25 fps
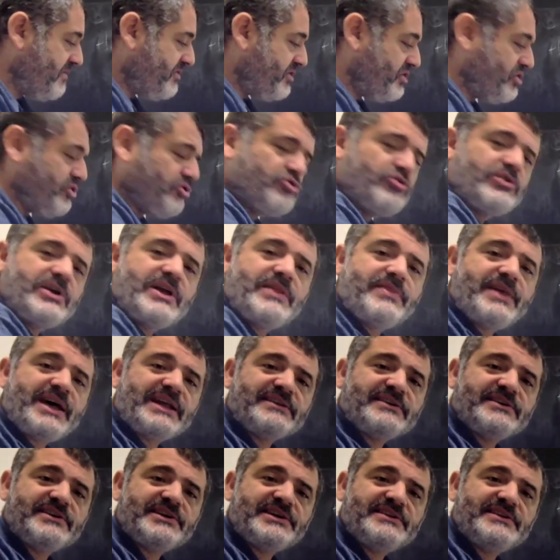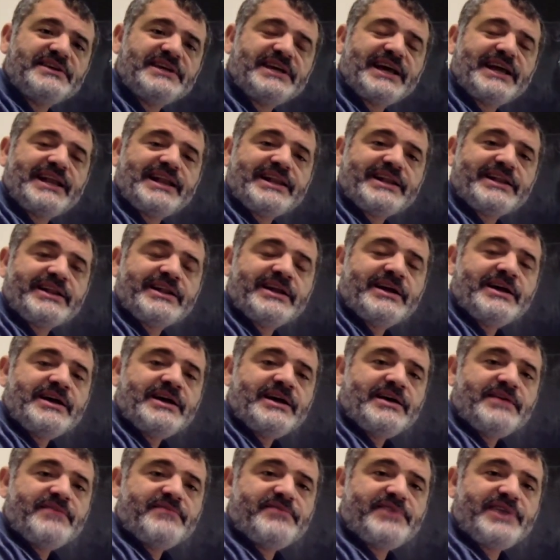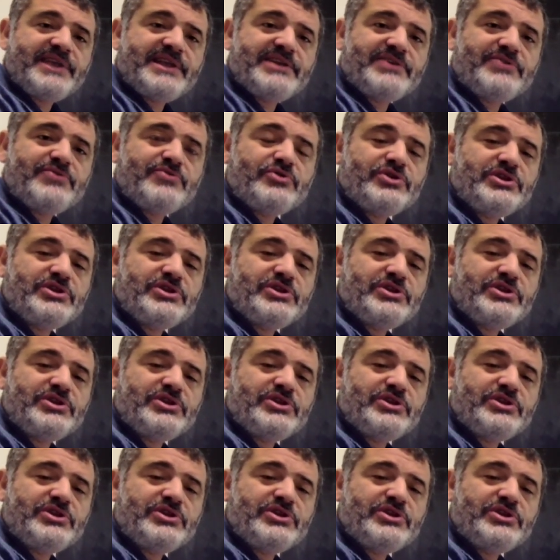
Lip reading: For you to get that critical value,